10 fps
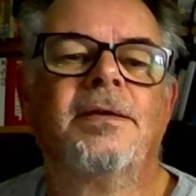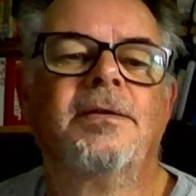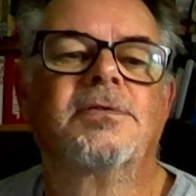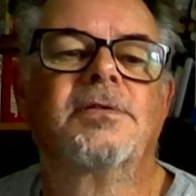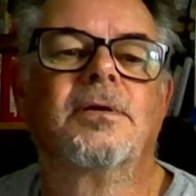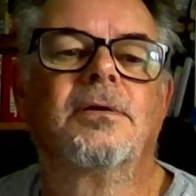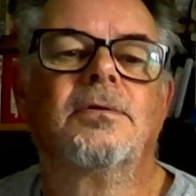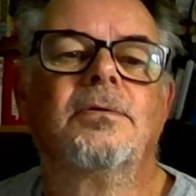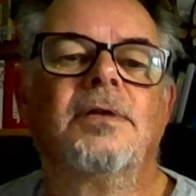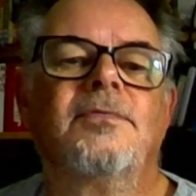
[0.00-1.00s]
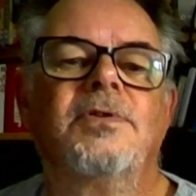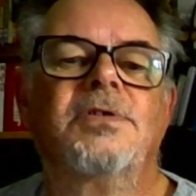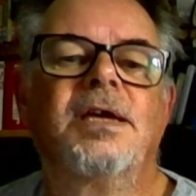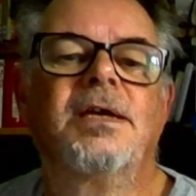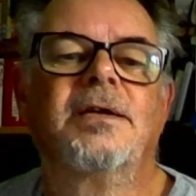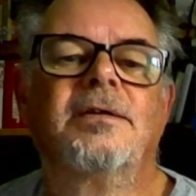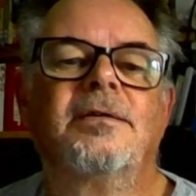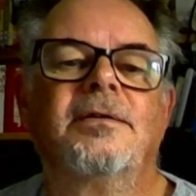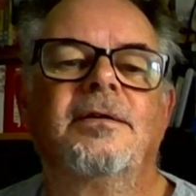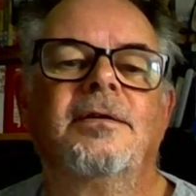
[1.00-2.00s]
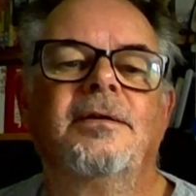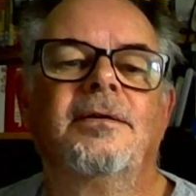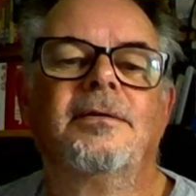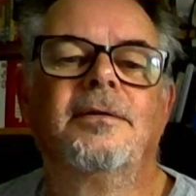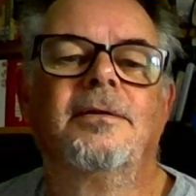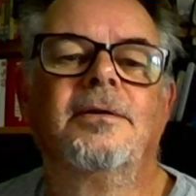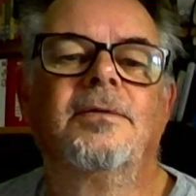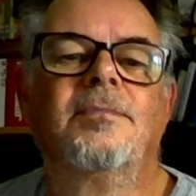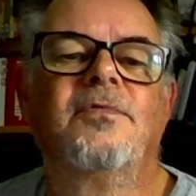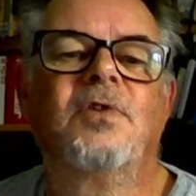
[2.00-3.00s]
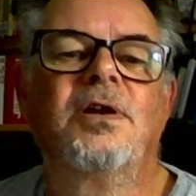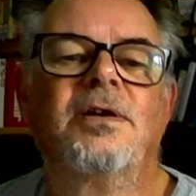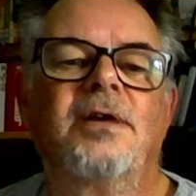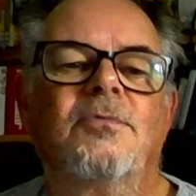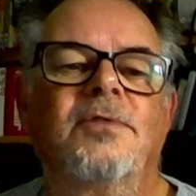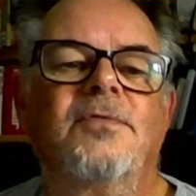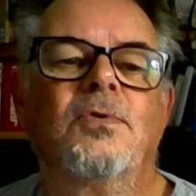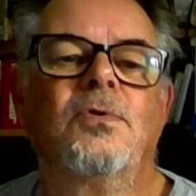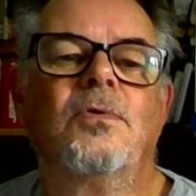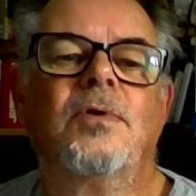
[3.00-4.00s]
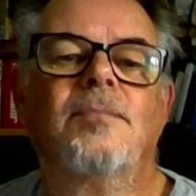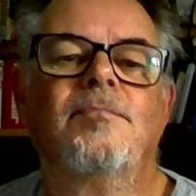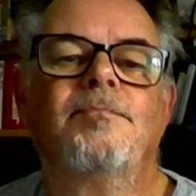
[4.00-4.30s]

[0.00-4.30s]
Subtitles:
So if you take, if you highlight one of your